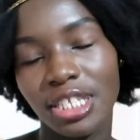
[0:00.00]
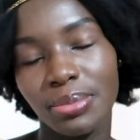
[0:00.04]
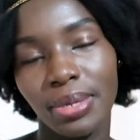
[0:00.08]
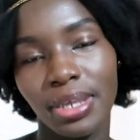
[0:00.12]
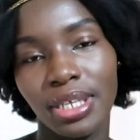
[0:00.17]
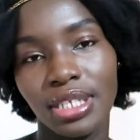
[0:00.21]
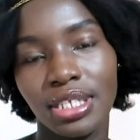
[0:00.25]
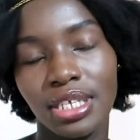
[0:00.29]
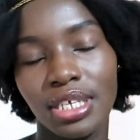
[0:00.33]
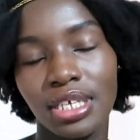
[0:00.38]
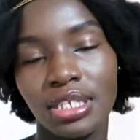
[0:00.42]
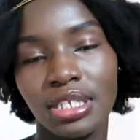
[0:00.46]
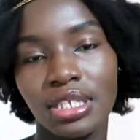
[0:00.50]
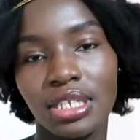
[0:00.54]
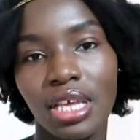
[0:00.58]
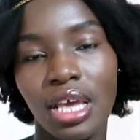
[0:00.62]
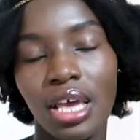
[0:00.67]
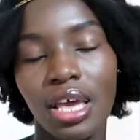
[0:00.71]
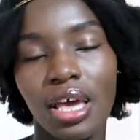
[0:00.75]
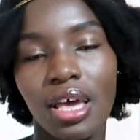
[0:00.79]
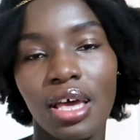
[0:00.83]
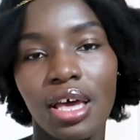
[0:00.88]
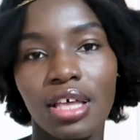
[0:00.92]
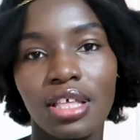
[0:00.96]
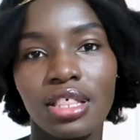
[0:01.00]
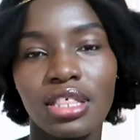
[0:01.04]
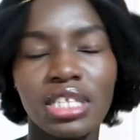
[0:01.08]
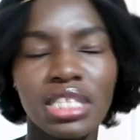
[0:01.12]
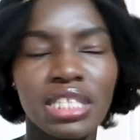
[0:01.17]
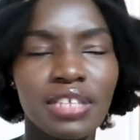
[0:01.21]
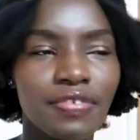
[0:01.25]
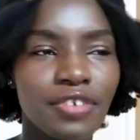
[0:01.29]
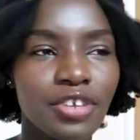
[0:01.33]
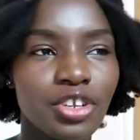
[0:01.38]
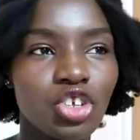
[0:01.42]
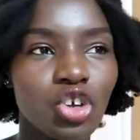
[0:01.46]
spaces.
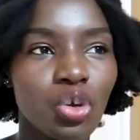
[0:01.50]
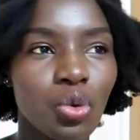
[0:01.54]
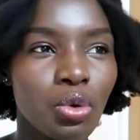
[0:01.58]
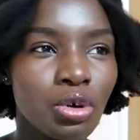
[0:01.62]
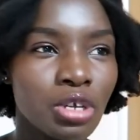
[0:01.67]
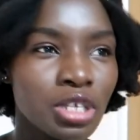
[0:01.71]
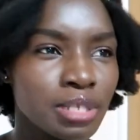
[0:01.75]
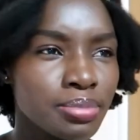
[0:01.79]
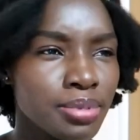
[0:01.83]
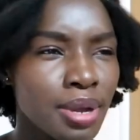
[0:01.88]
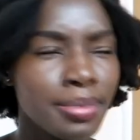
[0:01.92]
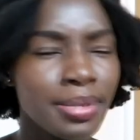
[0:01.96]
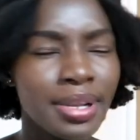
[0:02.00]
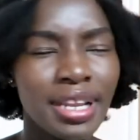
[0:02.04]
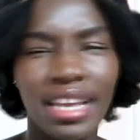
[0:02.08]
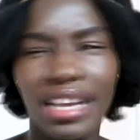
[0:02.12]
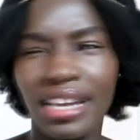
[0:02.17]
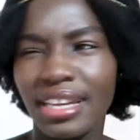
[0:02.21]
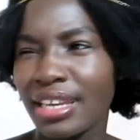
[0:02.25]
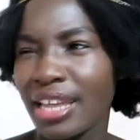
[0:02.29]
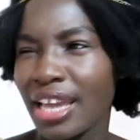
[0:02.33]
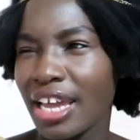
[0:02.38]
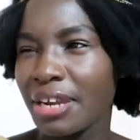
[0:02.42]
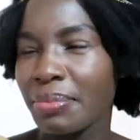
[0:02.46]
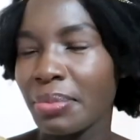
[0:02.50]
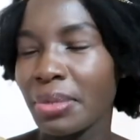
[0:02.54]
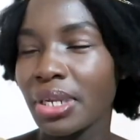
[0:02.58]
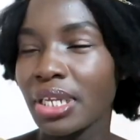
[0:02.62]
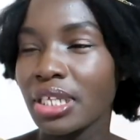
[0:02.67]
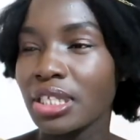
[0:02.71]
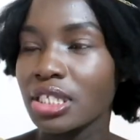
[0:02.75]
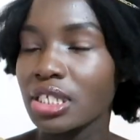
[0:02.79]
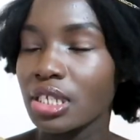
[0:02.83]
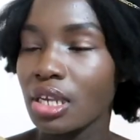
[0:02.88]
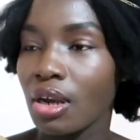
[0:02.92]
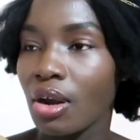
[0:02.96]
This video was probably like 9
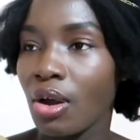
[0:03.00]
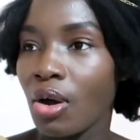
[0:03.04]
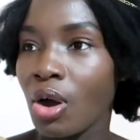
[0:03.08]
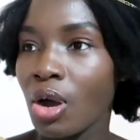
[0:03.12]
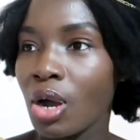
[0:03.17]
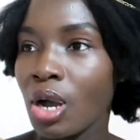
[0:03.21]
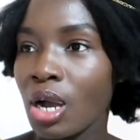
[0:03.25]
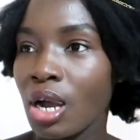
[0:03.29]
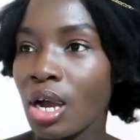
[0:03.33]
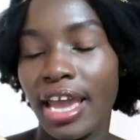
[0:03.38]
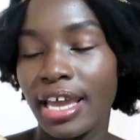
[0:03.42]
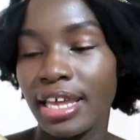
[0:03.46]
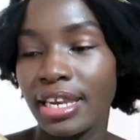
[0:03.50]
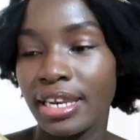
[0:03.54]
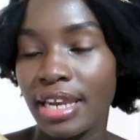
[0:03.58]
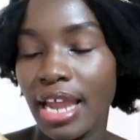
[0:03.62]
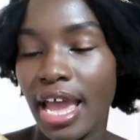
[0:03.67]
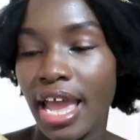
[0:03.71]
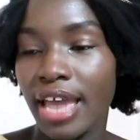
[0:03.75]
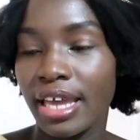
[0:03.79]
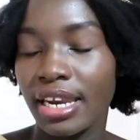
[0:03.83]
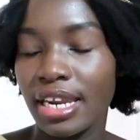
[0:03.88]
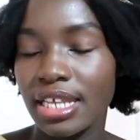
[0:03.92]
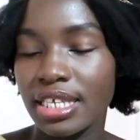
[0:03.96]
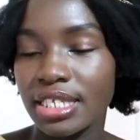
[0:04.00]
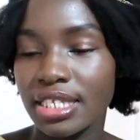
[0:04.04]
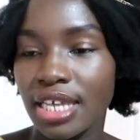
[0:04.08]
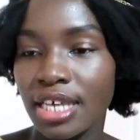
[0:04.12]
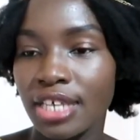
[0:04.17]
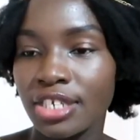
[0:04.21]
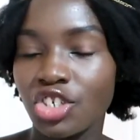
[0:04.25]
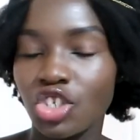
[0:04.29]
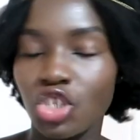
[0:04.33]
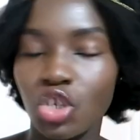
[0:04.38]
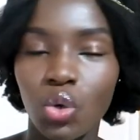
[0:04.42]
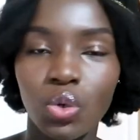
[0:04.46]
minutes long, and I
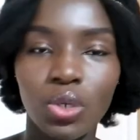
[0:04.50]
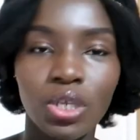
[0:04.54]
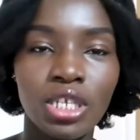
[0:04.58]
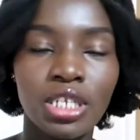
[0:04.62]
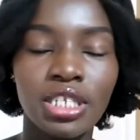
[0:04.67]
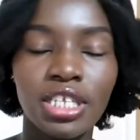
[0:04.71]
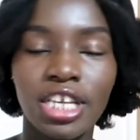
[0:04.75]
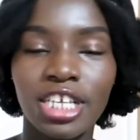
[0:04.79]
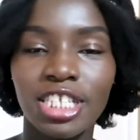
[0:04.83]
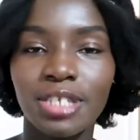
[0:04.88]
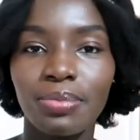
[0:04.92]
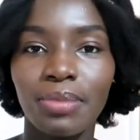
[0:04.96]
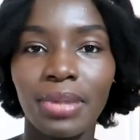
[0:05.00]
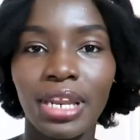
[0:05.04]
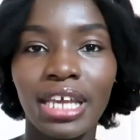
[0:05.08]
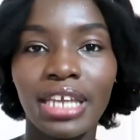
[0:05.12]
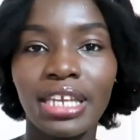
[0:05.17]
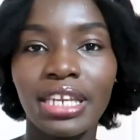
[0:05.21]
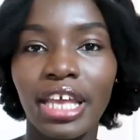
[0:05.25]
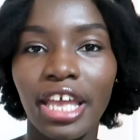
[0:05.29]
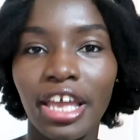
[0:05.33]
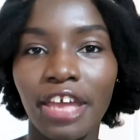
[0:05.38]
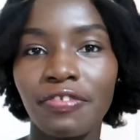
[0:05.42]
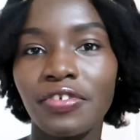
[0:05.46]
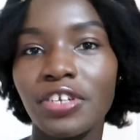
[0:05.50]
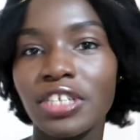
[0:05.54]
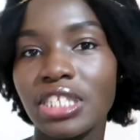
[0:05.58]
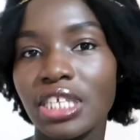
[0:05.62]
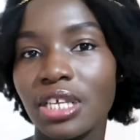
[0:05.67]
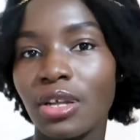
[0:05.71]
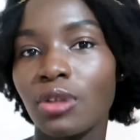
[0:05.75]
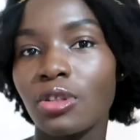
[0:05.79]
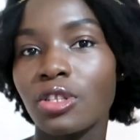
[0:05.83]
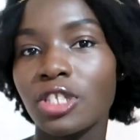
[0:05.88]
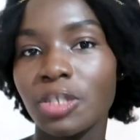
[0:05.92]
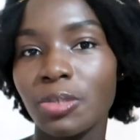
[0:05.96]
understand she couldn't explain every
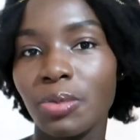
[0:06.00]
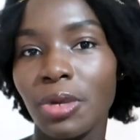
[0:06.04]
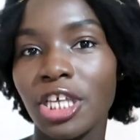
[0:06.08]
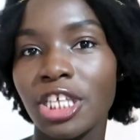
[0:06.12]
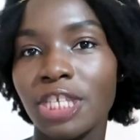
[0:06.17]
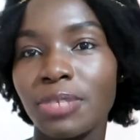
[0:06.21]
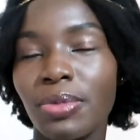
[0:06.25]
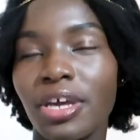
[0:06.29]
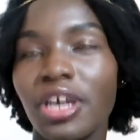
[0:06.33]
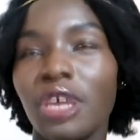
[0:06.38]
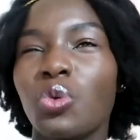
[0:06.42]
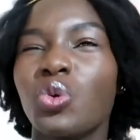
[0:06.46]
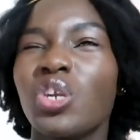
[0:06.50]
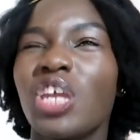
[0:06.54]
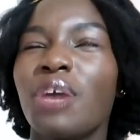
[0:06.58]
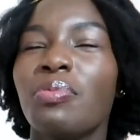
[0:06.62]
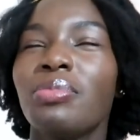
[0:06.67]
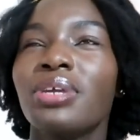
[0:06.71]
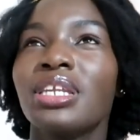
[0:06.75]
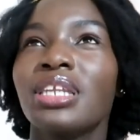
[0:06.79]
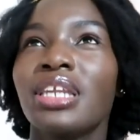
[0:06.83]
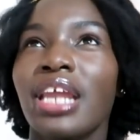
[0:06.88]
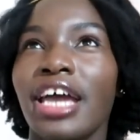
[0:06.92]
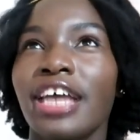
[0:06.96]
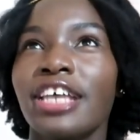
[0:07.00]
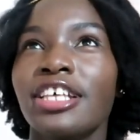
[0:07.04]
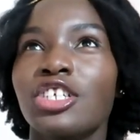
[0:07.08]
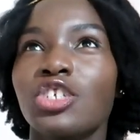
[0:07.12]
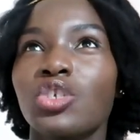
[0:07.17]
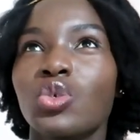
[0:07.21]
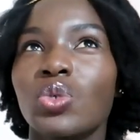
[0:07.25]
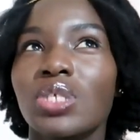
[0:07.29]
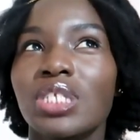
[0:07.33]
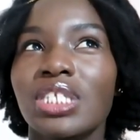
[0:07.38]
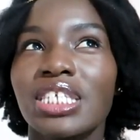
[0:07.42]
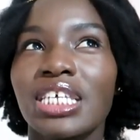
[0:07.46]
single space, but it would have been nice
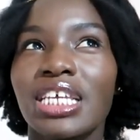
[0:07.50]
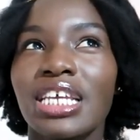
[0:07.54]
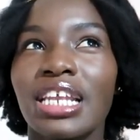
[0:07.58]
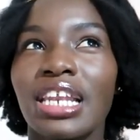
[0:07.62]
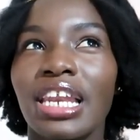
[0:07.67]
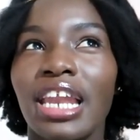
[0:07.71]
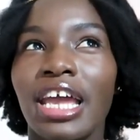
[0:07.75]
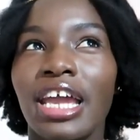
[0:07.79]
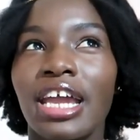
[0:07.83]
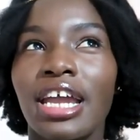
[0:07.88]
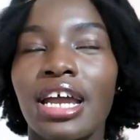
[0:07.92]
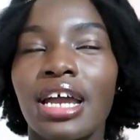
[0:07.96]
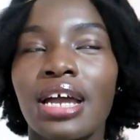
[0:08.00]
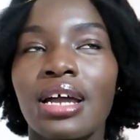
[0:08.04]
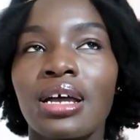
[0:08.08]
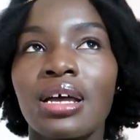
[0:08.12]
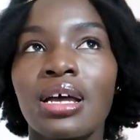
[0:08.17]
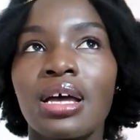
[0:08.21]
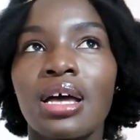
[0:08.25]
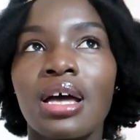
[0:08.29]
to see, like,